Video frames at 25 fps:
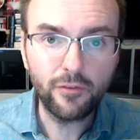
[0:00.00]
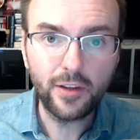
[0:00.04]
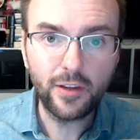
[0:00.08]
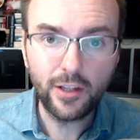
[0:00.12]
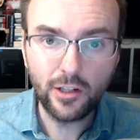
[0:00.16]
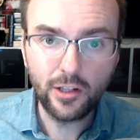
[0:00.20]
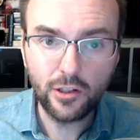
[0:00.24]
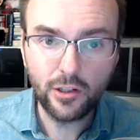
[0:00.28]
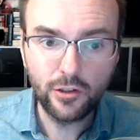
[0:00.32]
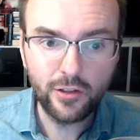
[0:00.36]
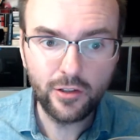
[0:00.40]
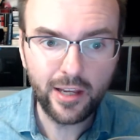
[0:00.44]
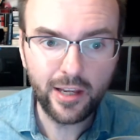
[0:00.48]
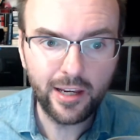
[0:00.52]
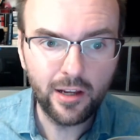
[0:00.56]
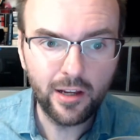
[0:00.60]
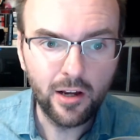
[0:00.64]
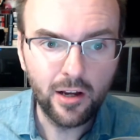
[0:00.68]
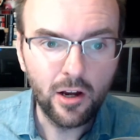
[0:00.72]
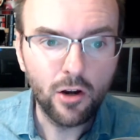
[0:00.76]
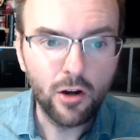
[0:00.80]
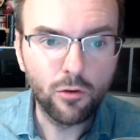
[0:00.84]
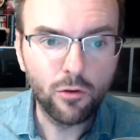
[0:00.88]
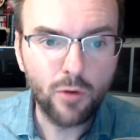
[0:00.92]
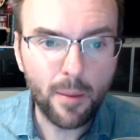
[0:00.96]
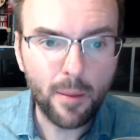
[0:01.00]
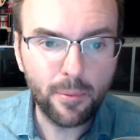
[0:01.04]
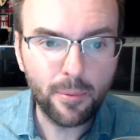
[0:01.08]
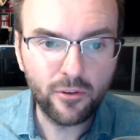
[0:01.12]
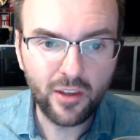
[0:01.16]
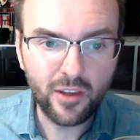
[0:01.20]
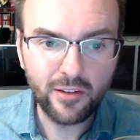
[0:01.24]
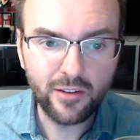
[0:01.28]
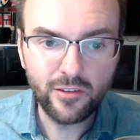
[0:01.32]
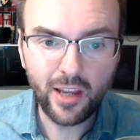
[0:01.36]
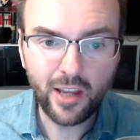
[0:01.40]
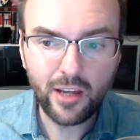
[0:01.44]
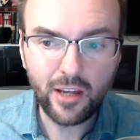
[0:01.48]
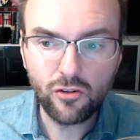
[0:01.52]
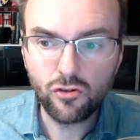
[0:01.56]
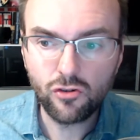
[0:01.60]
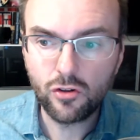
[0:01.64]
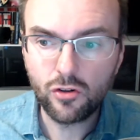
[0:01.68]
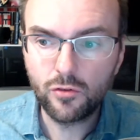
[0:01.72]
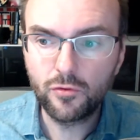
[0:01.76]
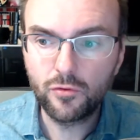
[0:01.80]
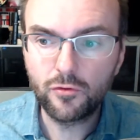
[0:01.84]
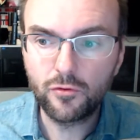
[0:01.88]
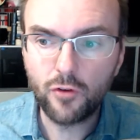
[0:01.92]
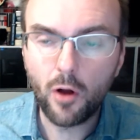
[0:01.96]
including
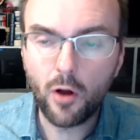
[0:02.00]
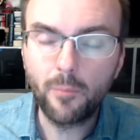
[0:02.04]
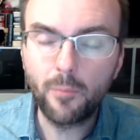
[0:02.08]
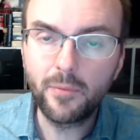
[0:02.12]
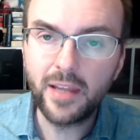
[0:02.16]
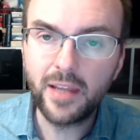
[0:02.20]
representation from